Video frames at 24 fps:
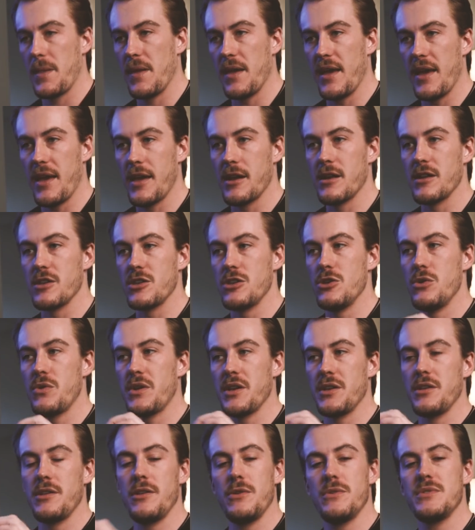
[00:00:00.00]
And you
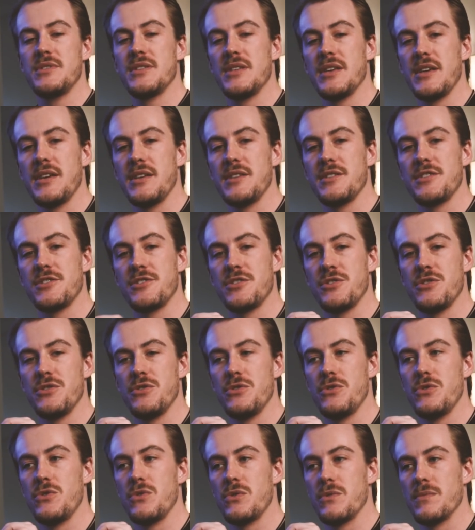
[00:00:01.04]
can use these
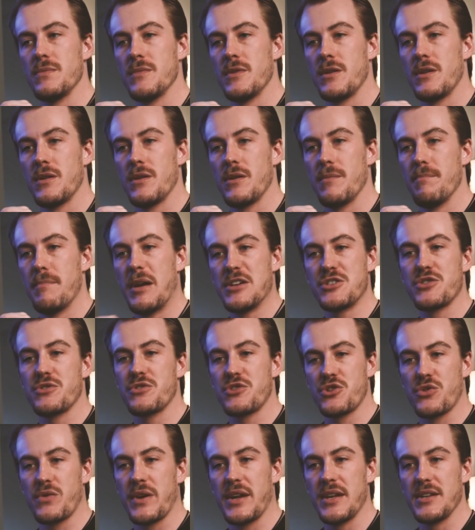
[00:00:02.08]
to measure
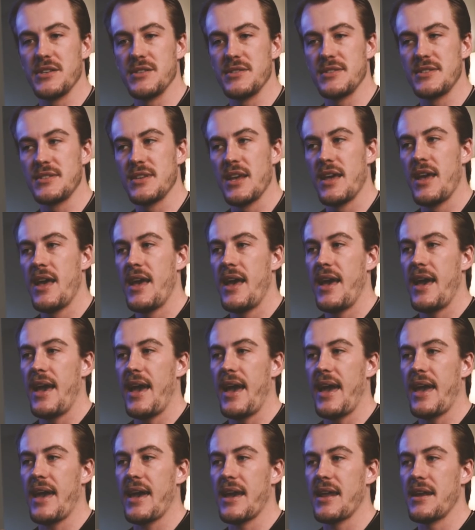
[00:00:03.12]
trends
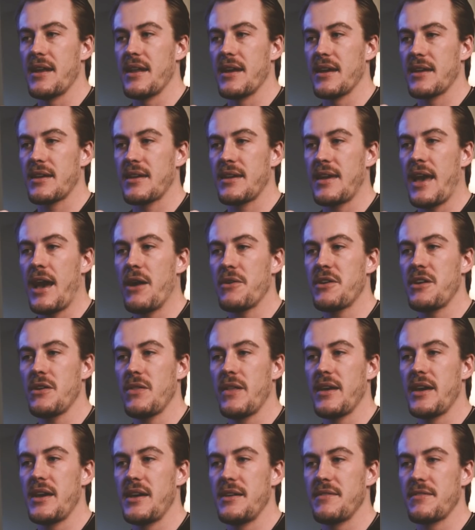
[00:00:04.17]
and
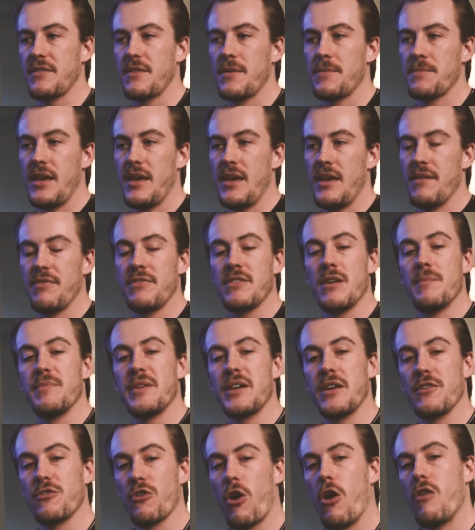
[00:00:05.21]
calculate if something
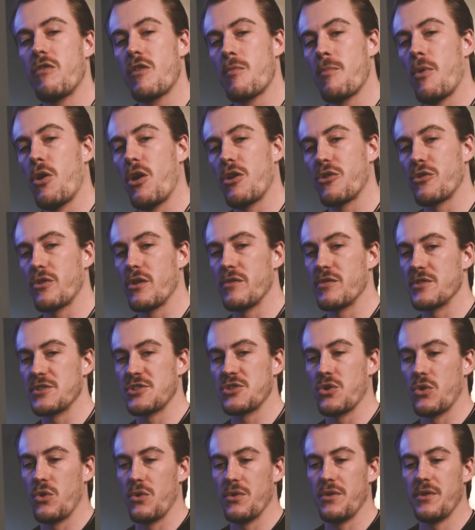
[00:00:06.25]
is overbought or
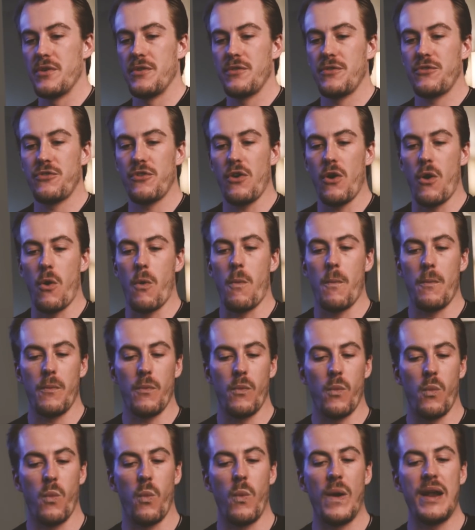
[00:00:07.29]
oversold. So
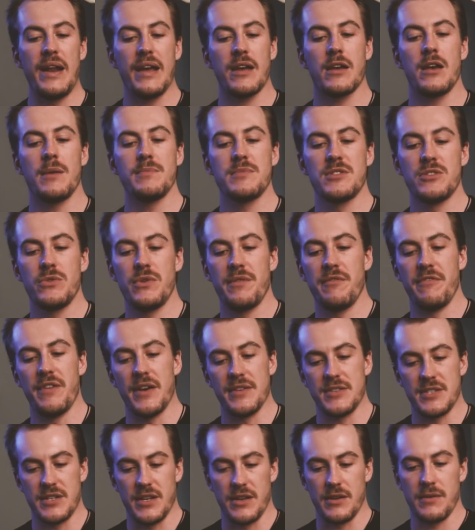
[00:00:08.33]
when it comes to
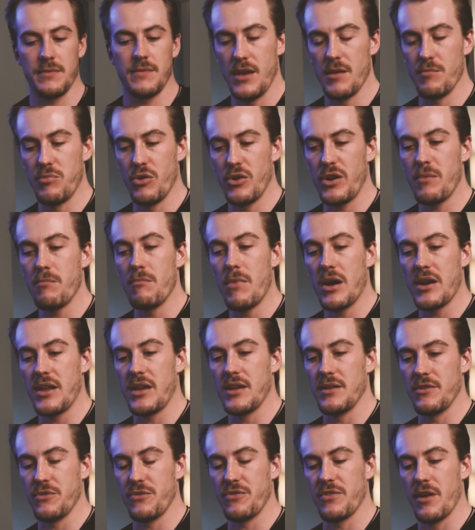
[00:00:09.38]
investing and putting money
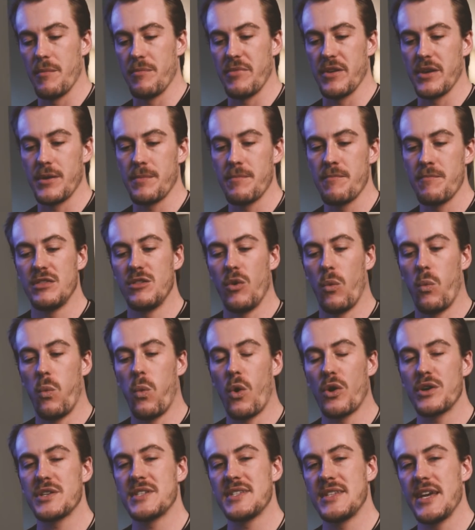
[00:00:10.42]
into something, the
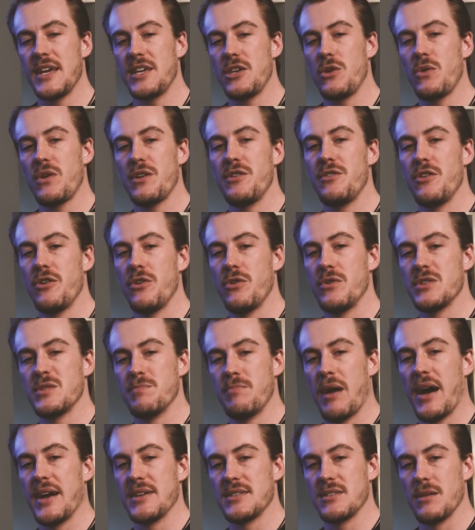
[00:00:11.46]
worst thing you can do is
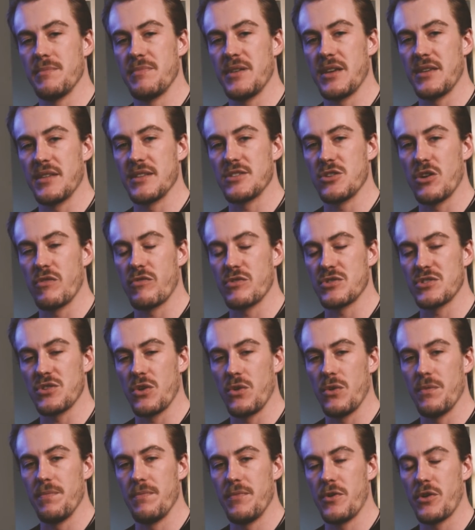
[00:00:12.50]
buy something that's
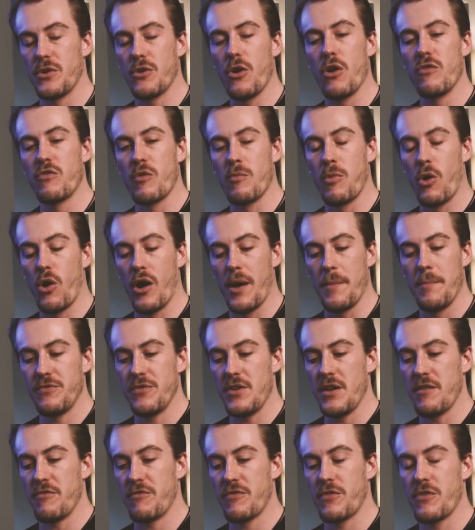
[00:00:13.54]
oversold or
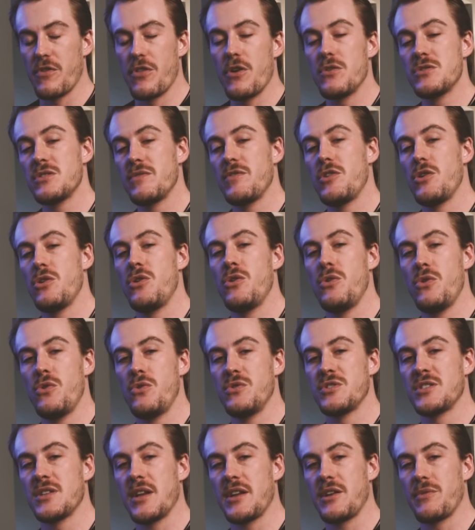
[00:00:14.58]
overbought. For those of you who
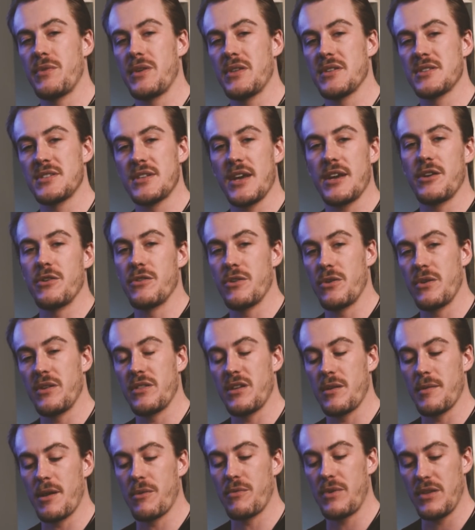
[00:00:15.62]
study real estate or know
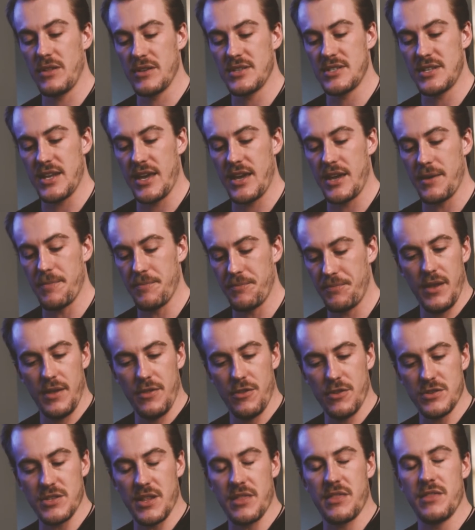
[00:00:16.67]
anything about real estate,
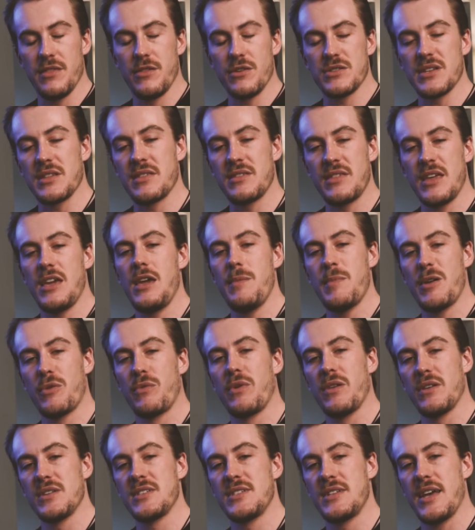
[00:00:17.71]
there's a theme in
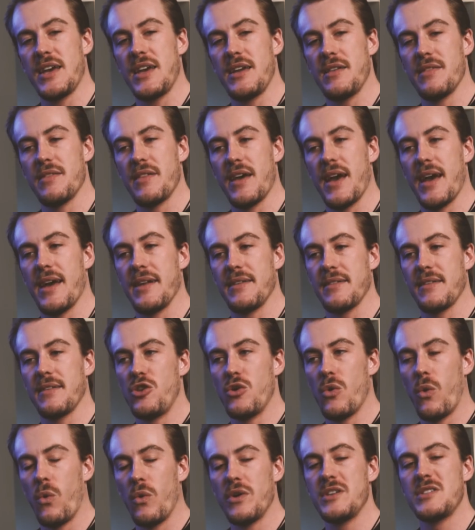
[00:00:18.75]
real estate that
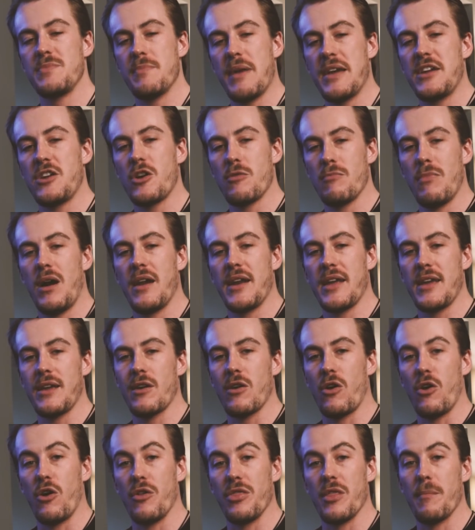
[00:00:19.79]
you always make your money
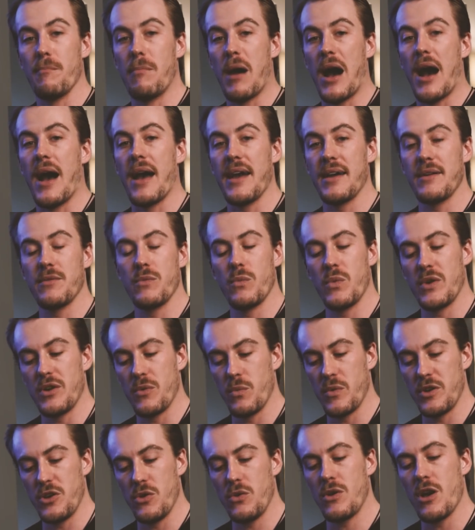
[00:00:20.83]
on the buy.
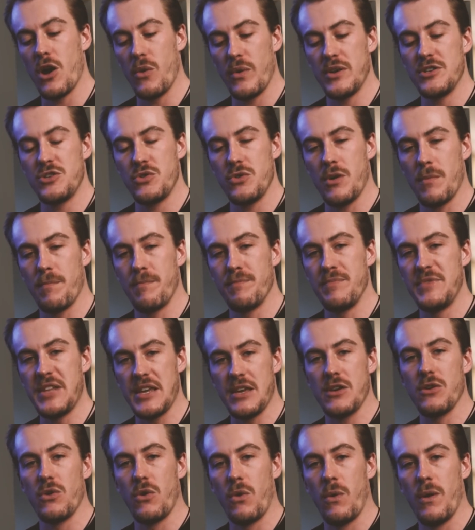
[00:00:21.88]
When you go into a
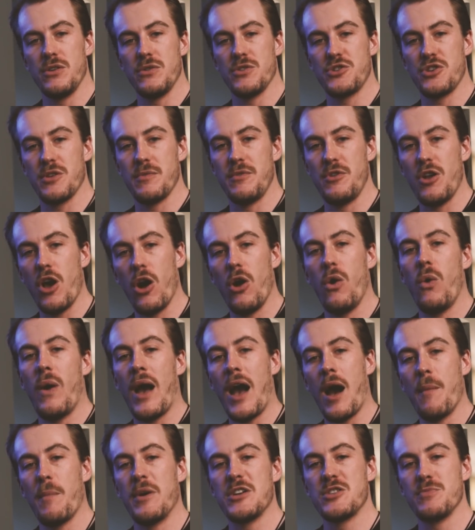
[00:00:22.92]
deal, you should know
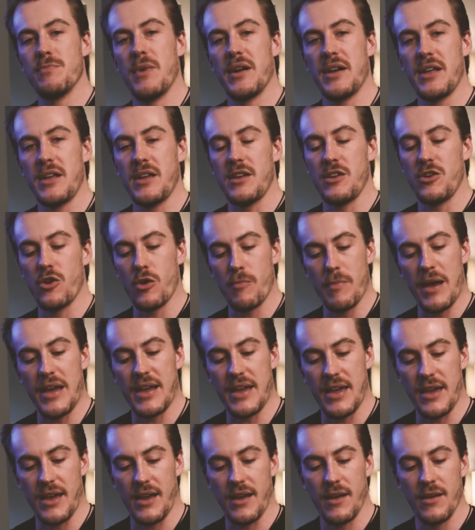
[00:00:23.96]
how much money you're
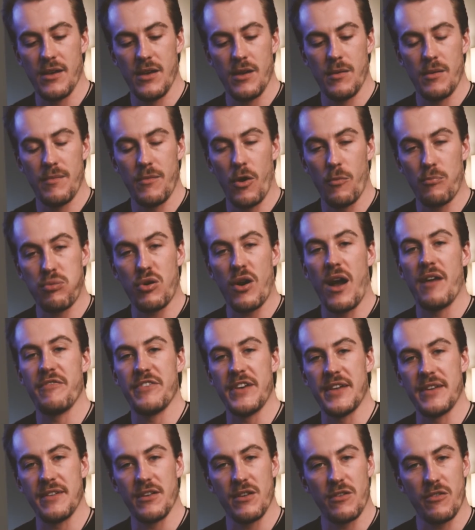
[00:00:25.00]
making
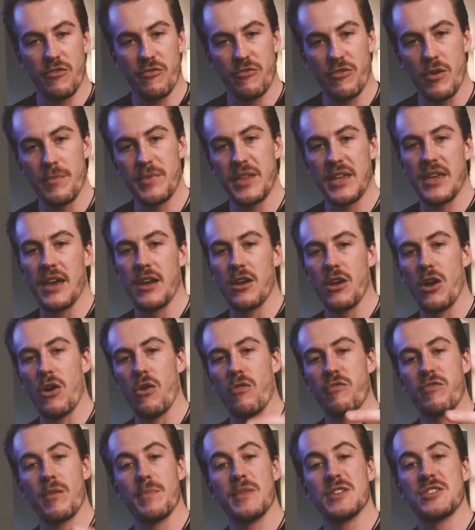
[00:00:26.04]
profit from the
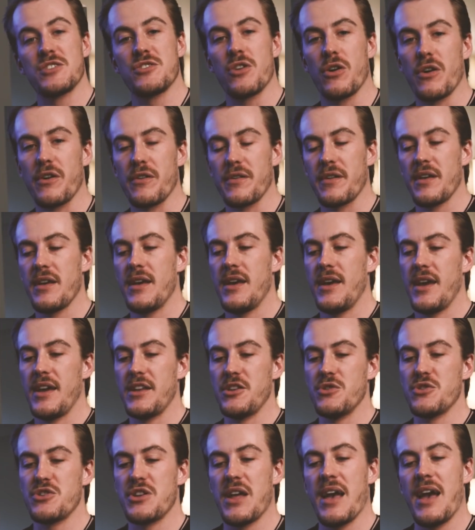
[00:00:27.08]
get-go, from the start,
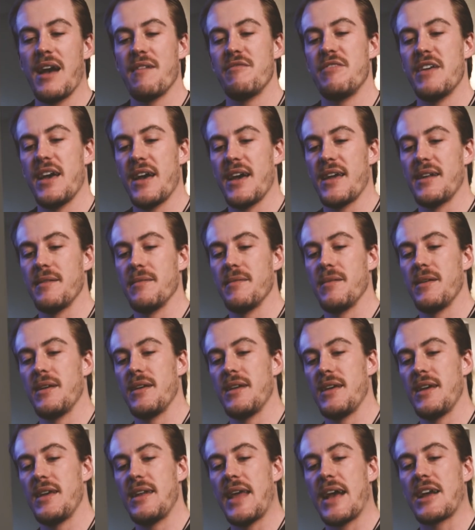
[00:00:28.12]
and you should have that
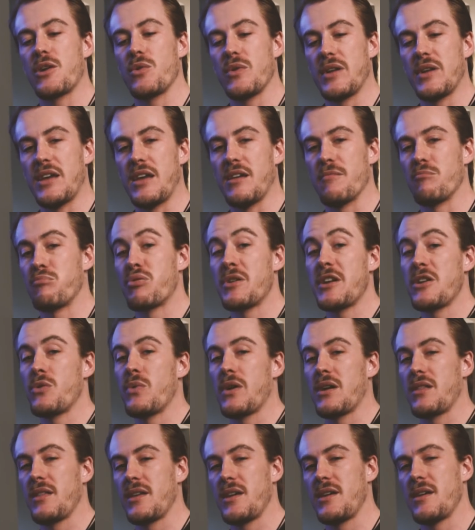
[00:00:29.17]
in equity pretty
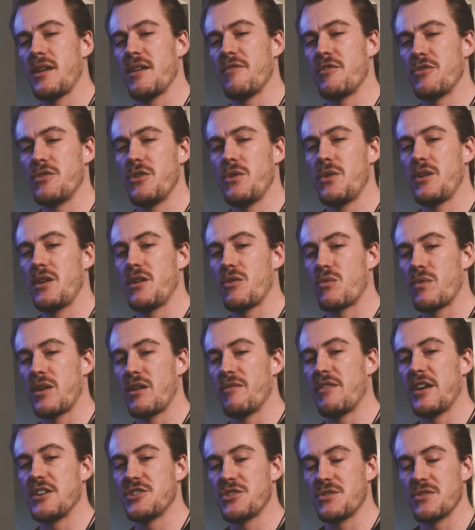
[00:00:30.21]
quickly. If you're doing a
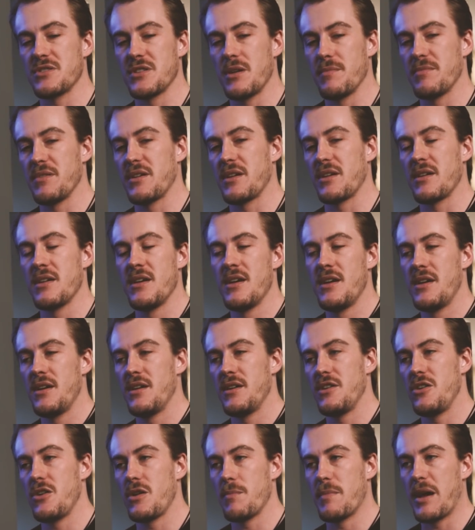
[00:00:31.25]
renovation or something,
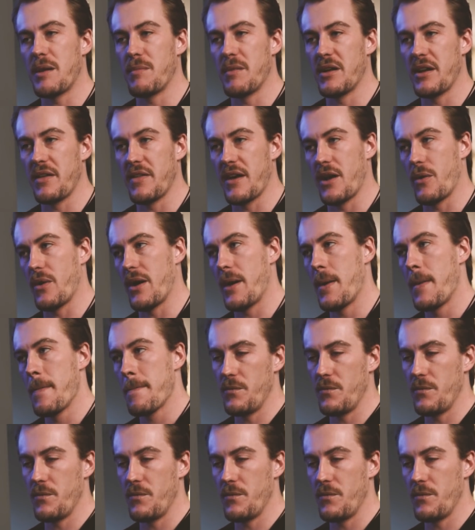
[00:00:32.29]
you can make money that way.